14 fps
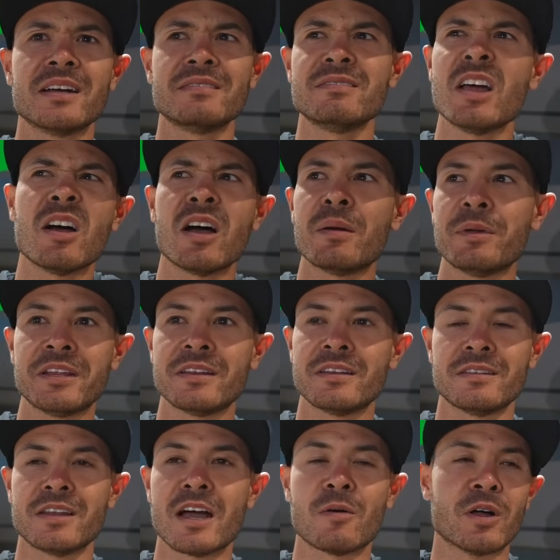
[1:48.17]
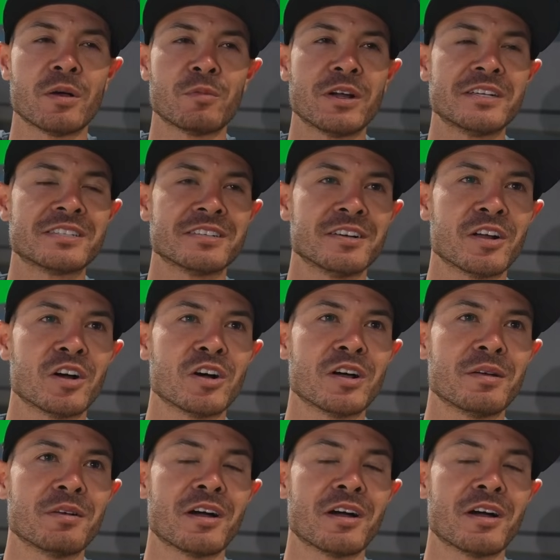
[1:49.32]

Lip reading: No, I mean, not while I'm racing at all.